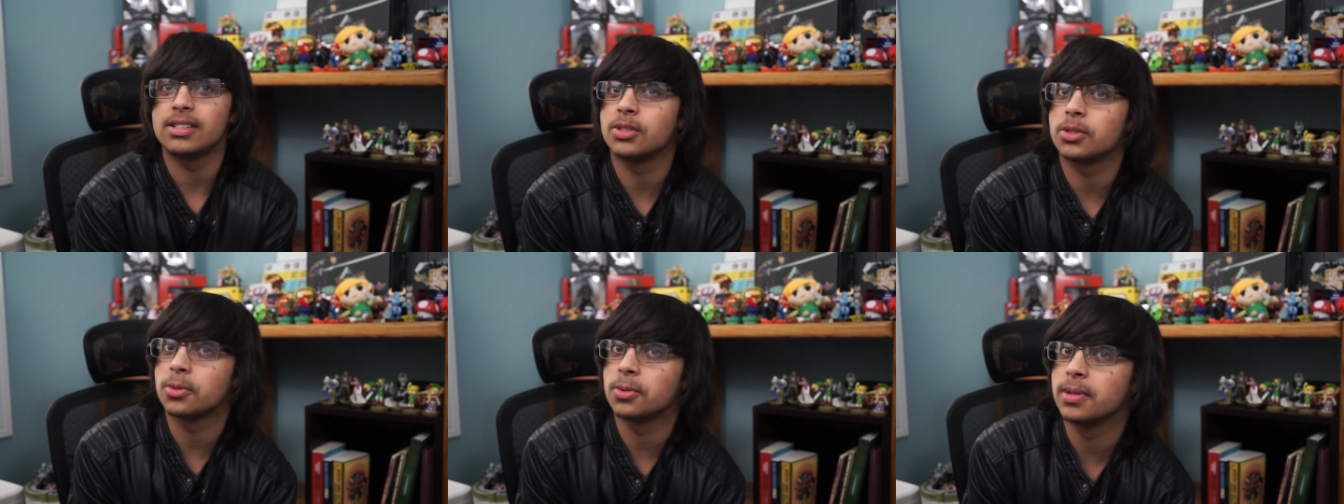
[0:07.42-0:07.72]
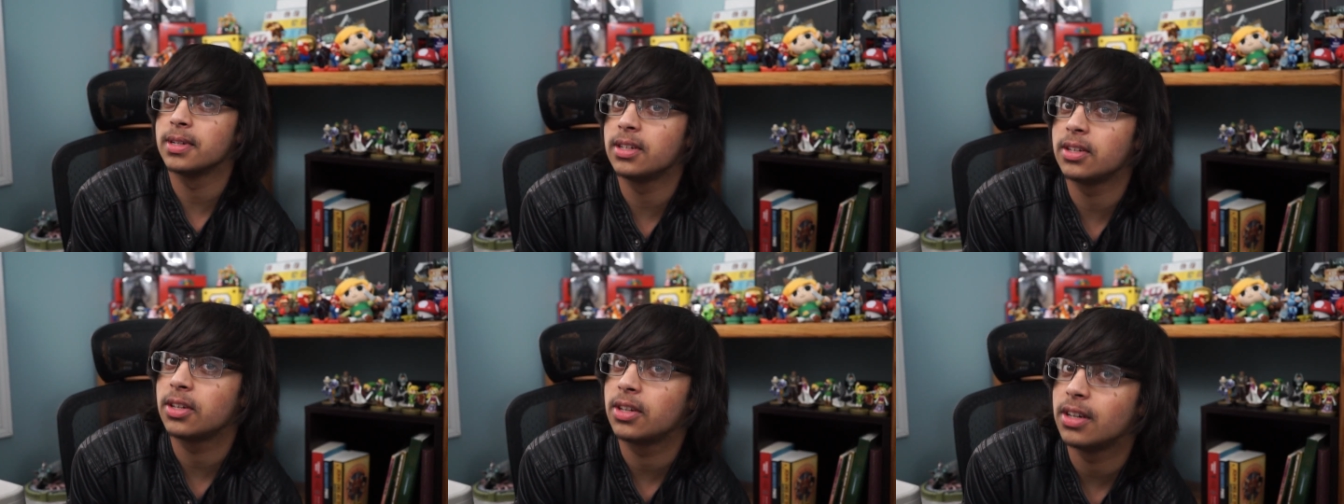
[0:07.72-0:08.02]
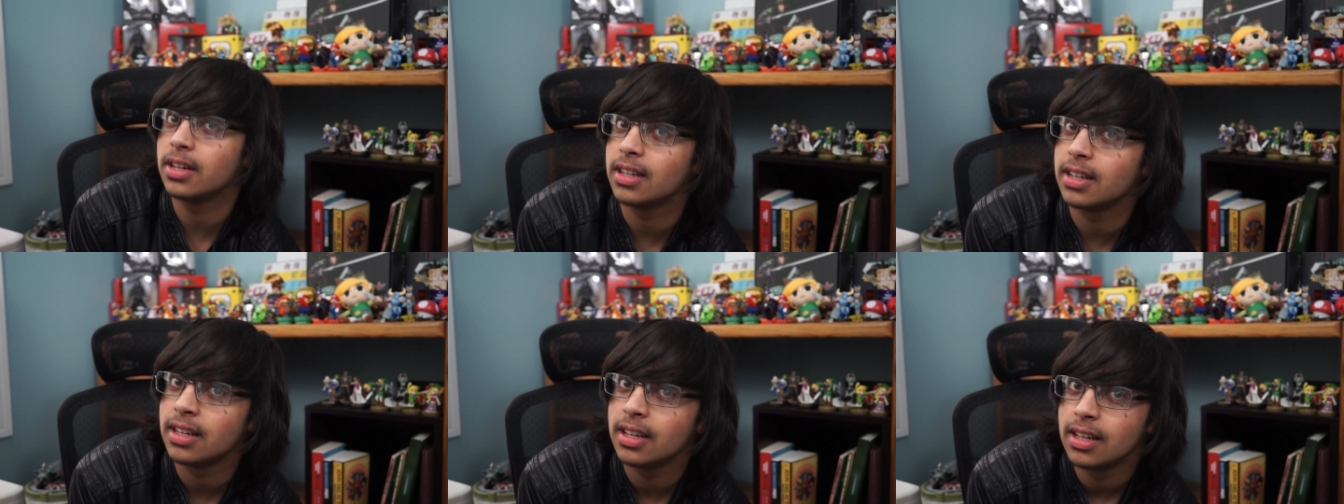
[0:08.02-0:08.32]
are real
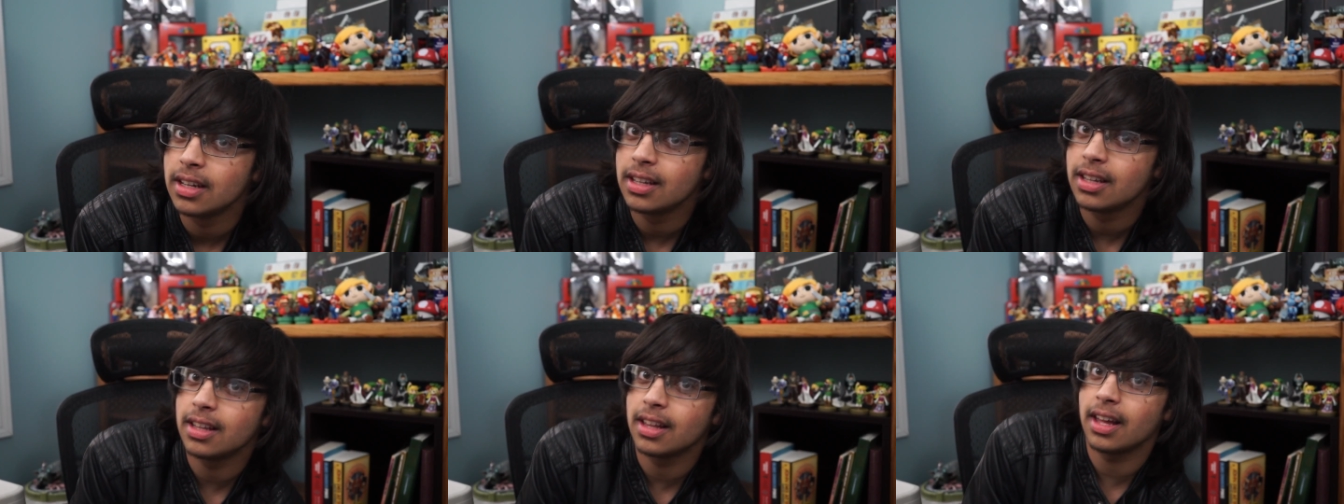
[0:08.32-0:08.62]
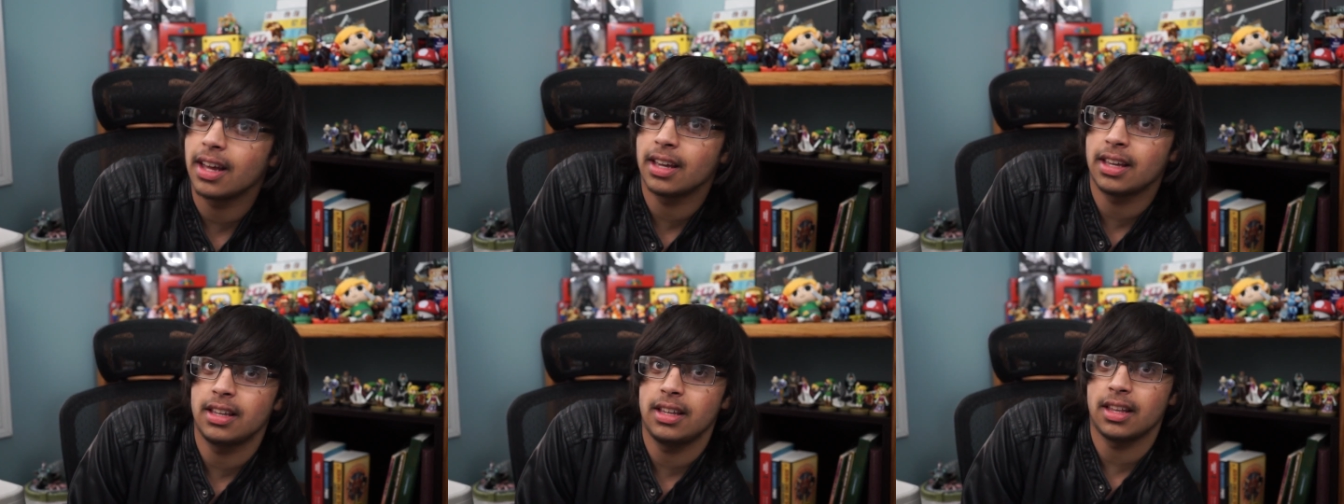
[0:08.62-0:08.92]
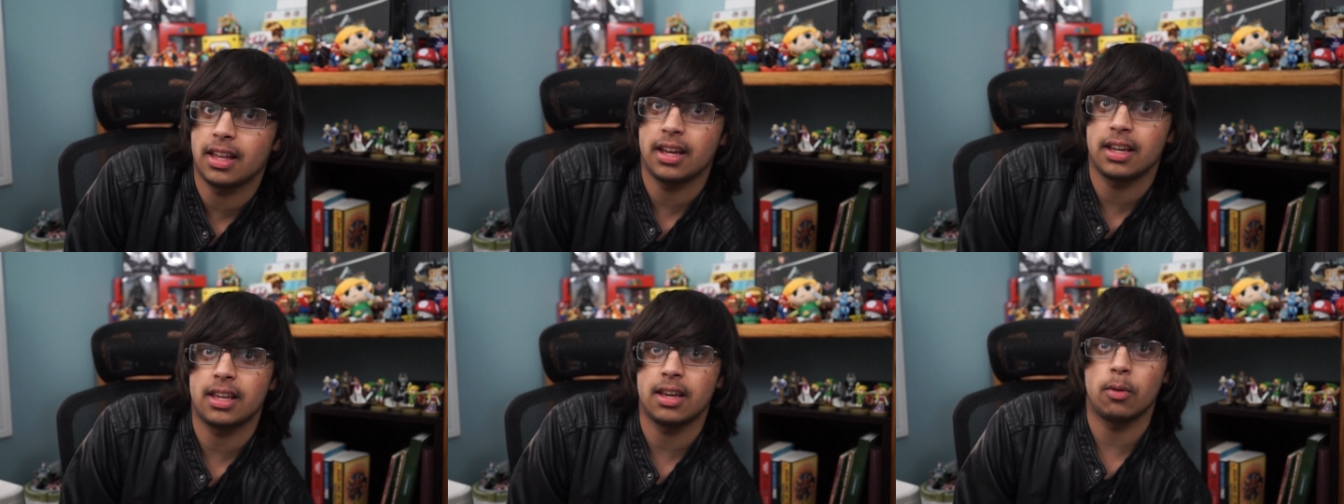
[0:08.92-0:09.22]
good. You
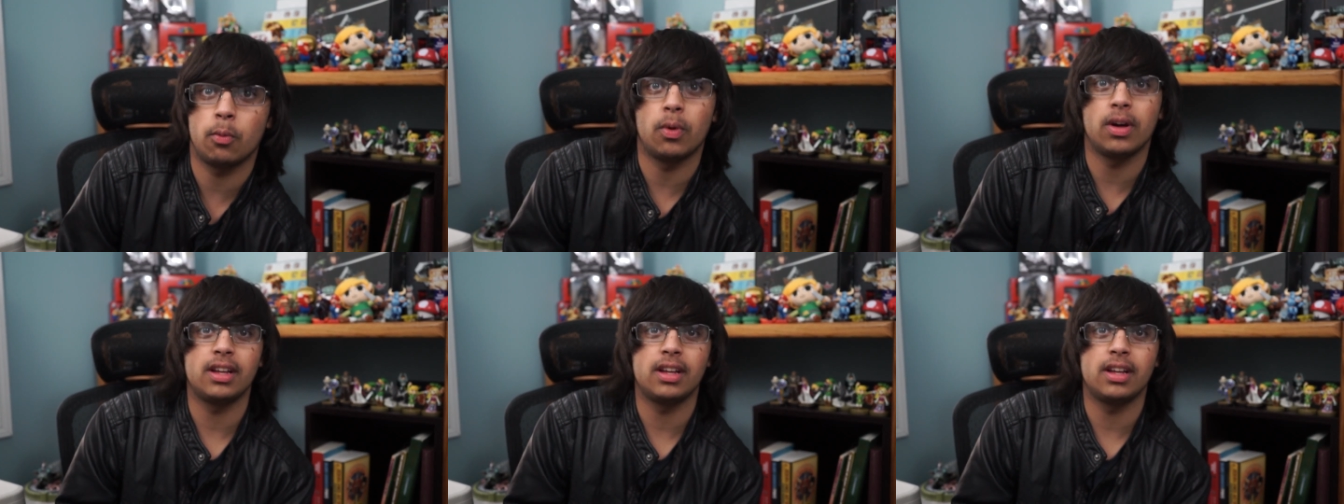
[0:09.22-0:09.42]
like it?